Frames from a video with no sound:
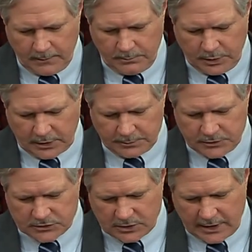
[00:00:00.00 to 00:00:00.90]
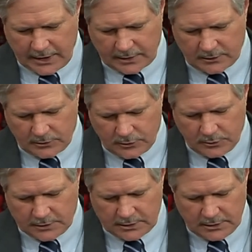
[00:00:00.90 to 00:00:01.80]
pick up the slack at
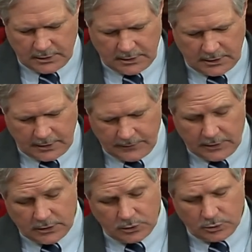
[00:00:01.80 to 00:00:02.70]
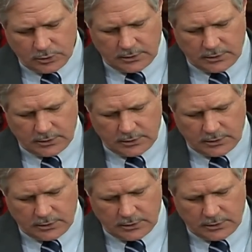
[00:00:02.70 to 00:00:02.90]
home, and they do.